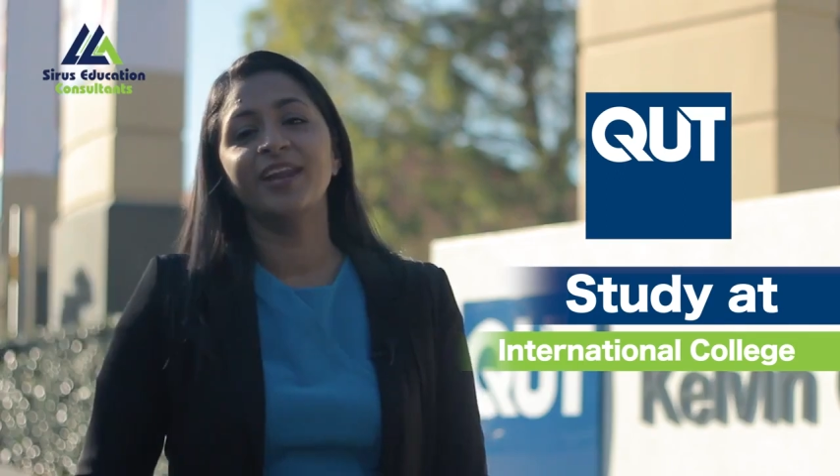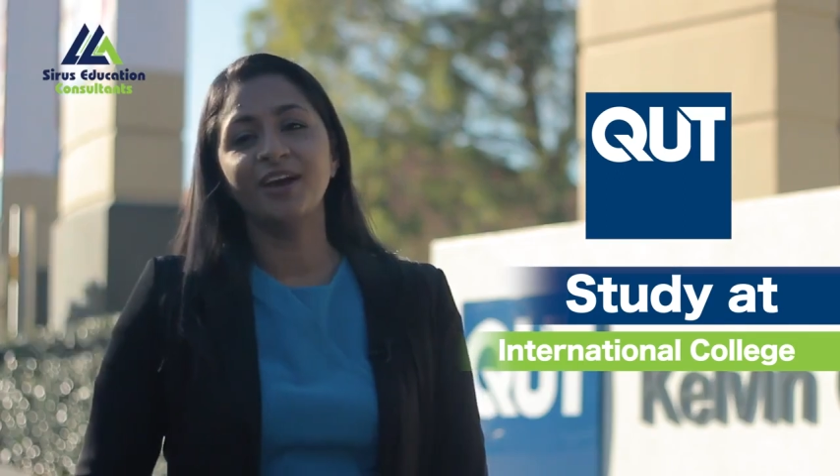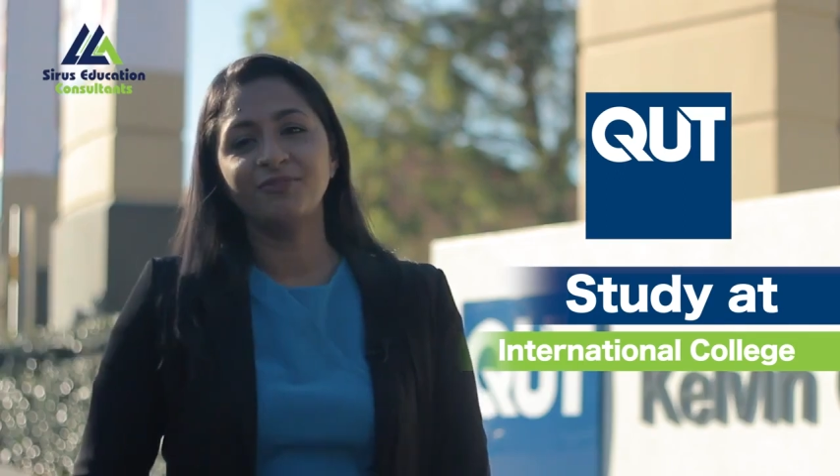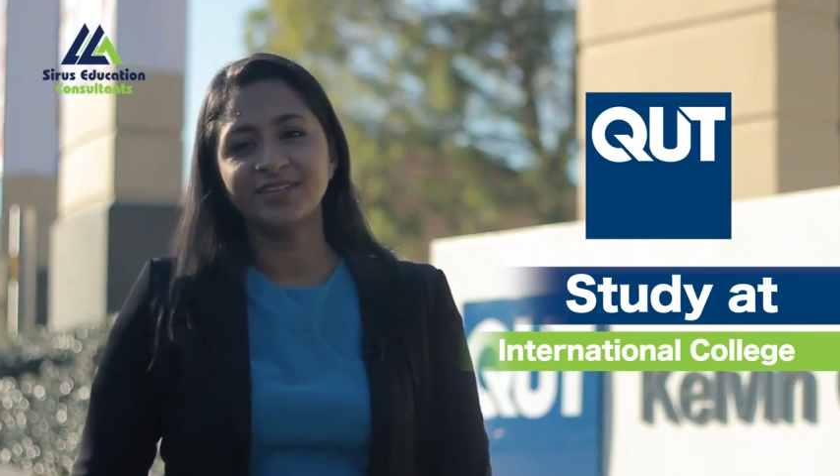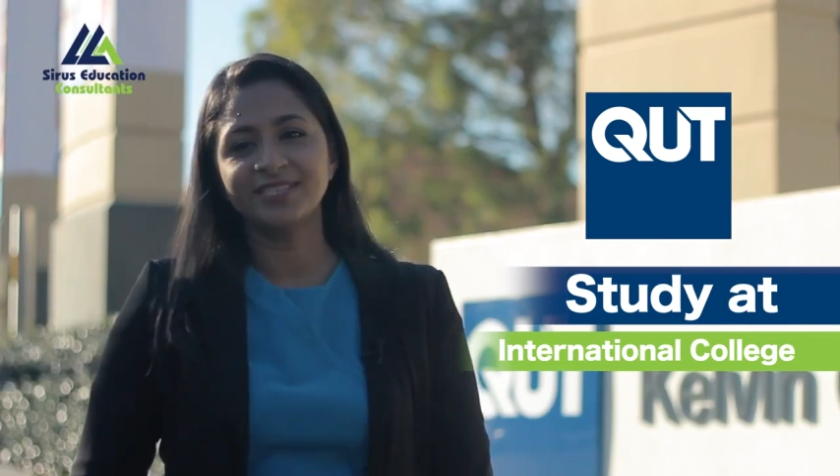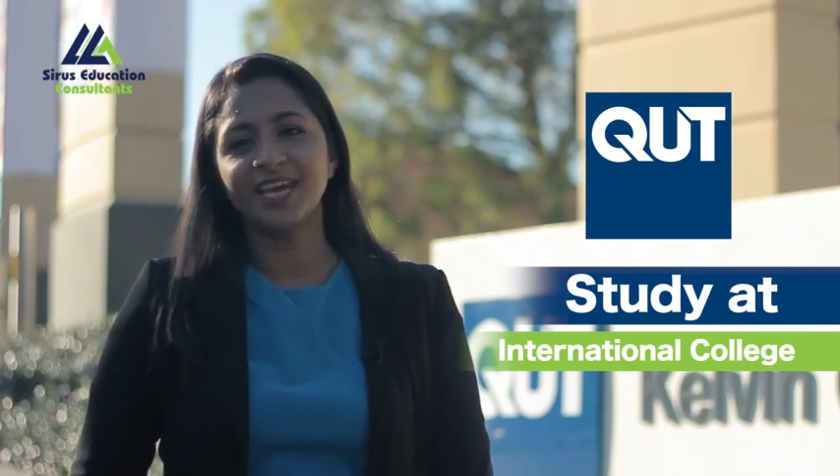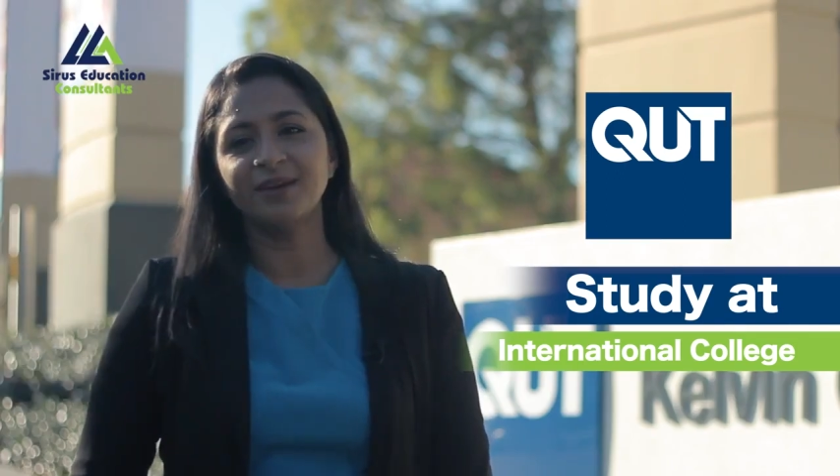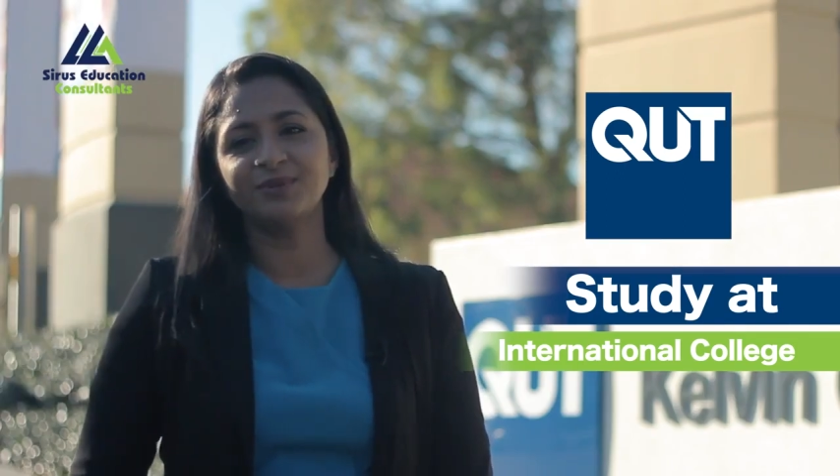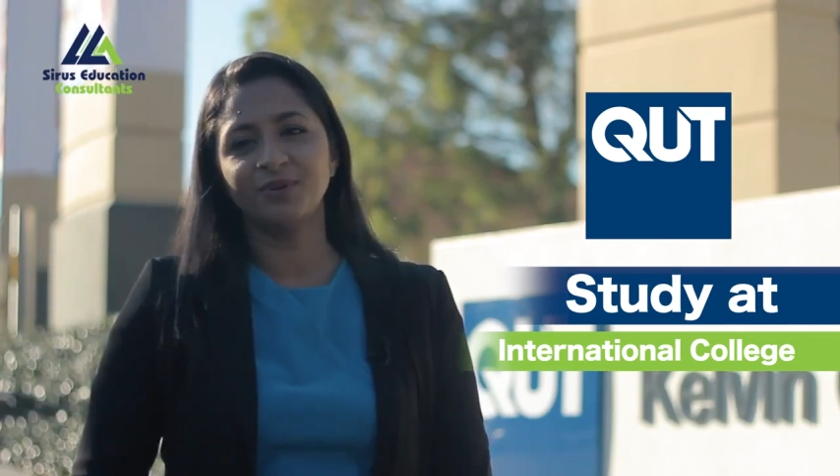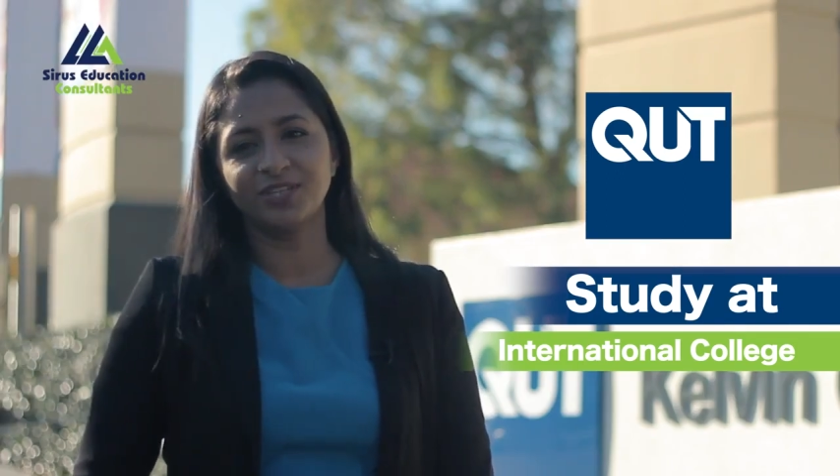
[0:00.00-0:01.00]
When I first
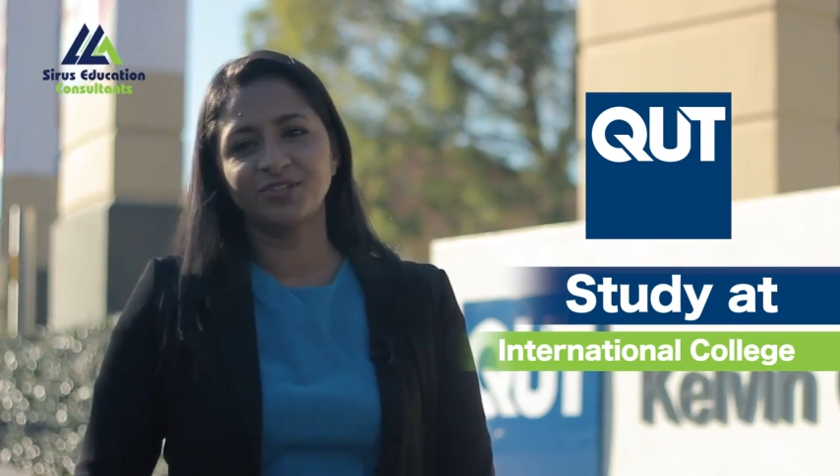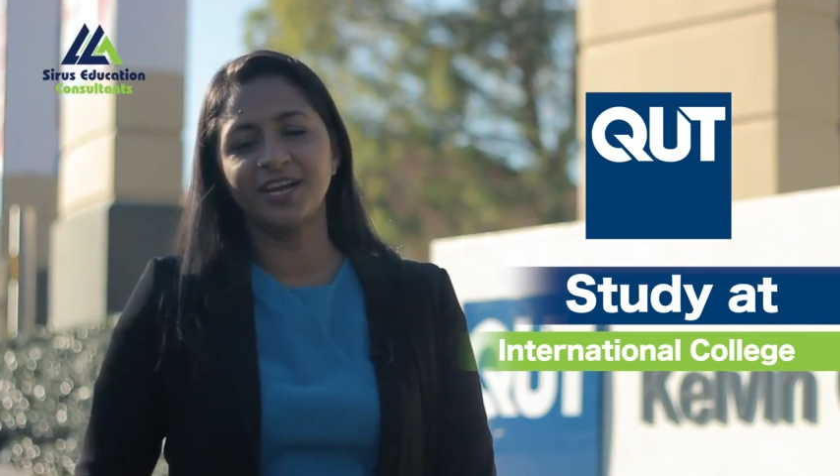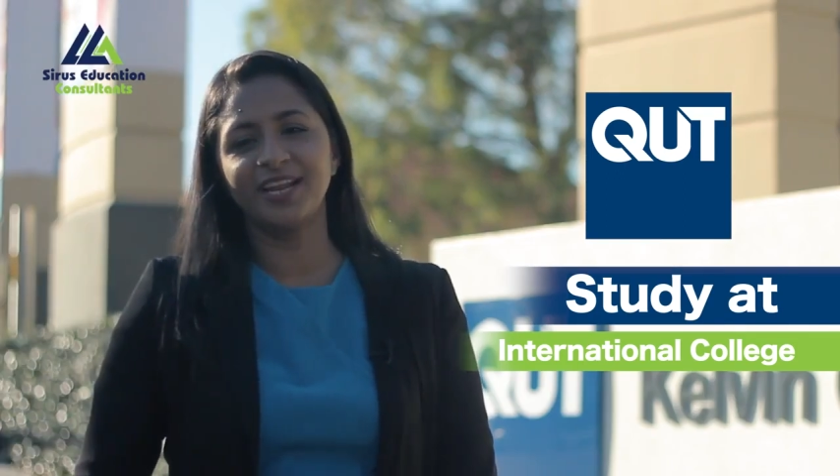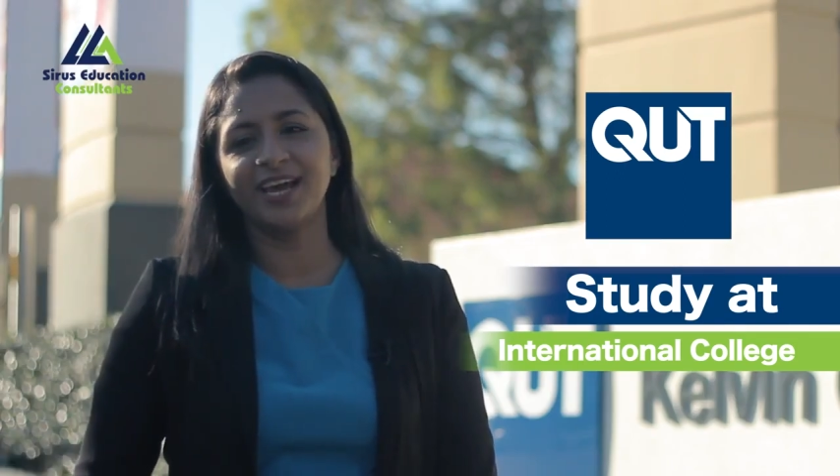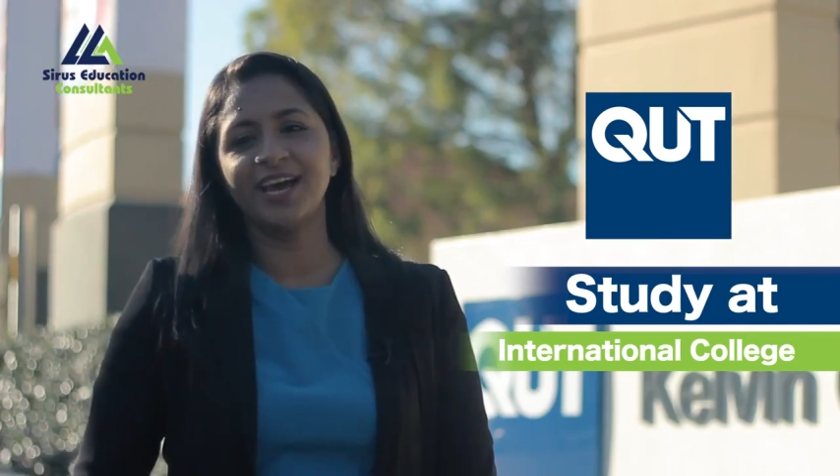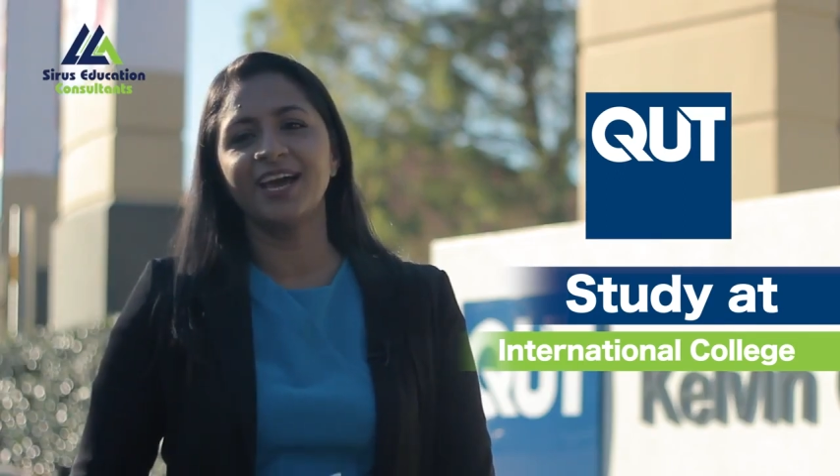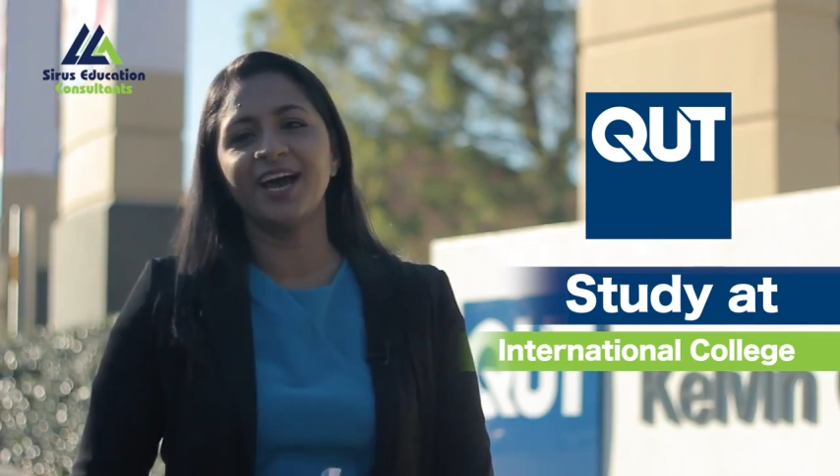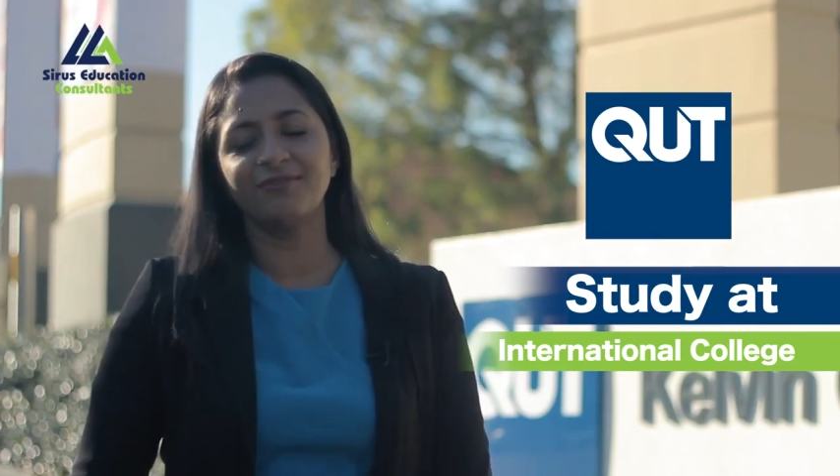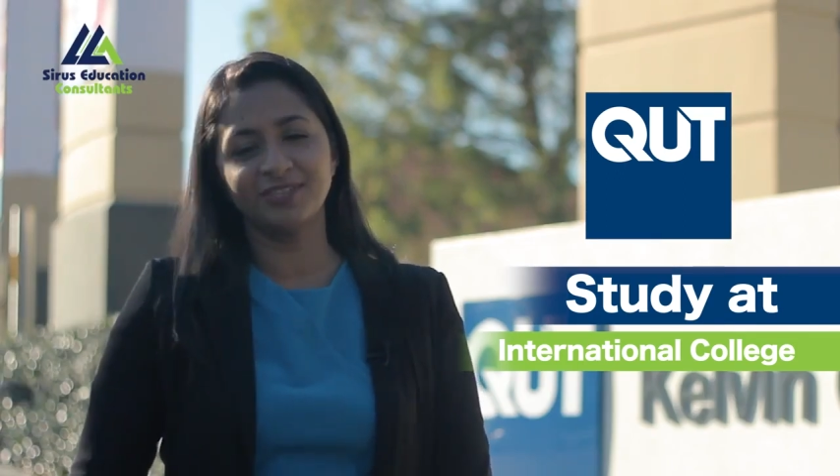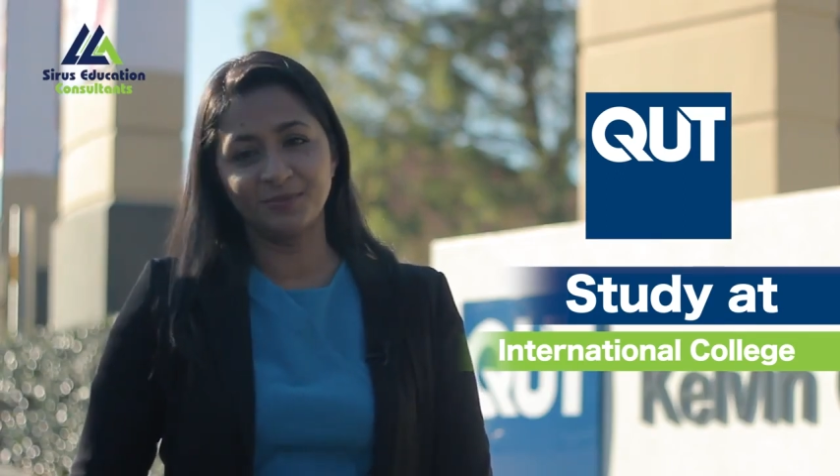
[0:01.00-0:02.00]
came to Australia,
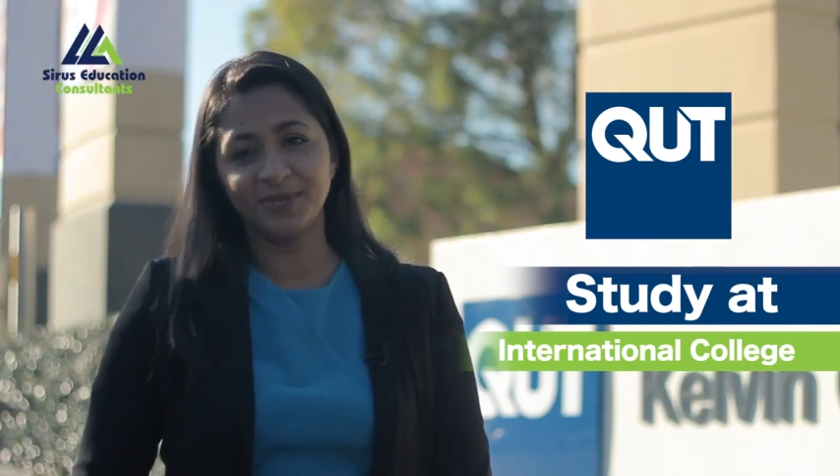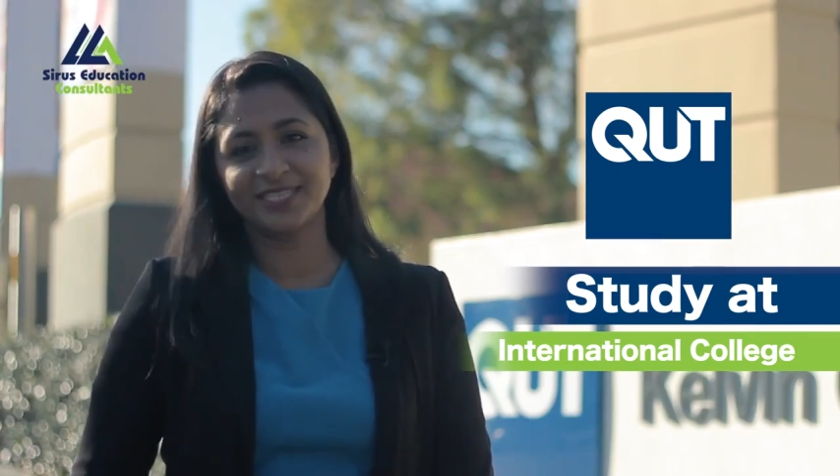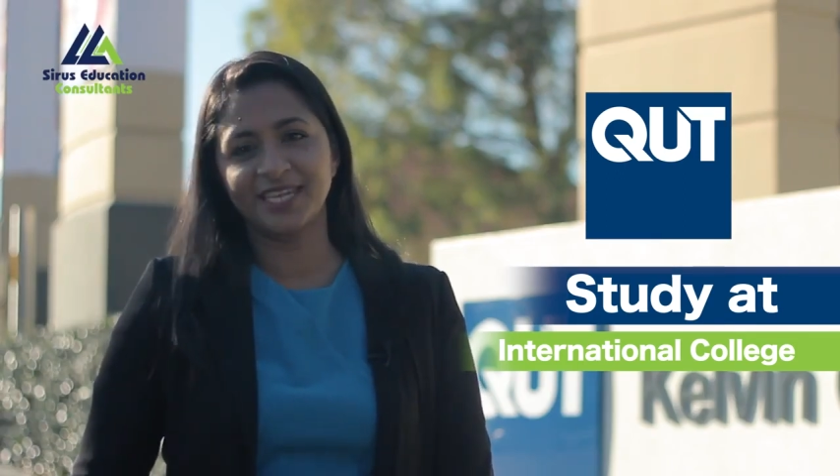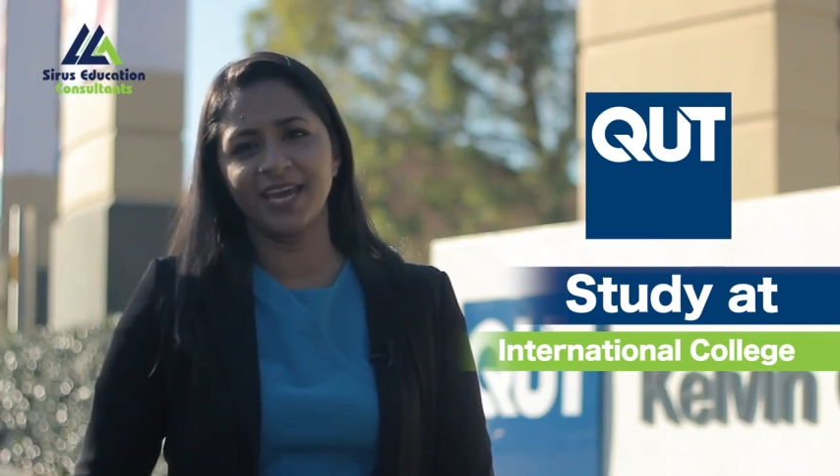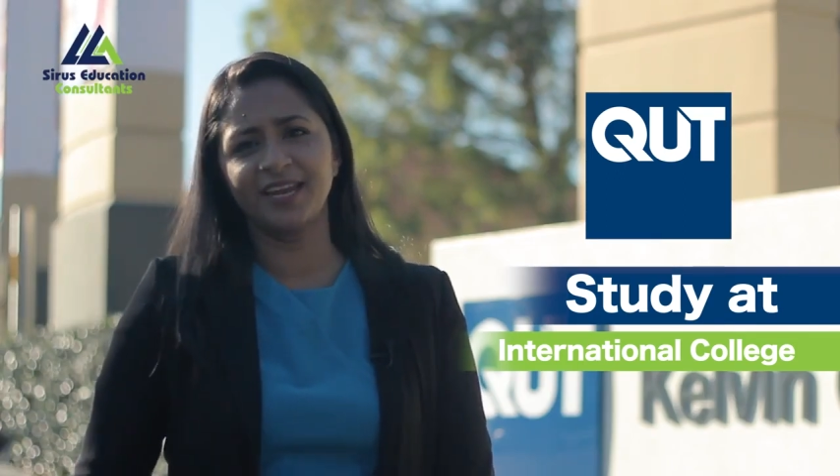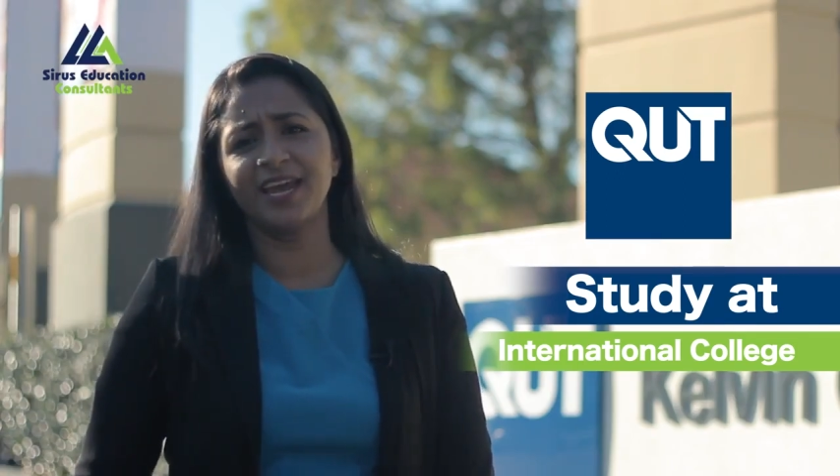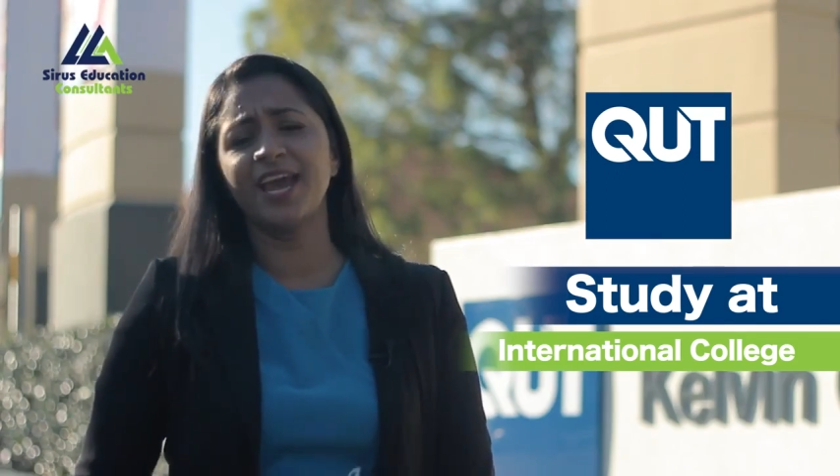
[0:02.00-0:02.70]
I was a bit scared.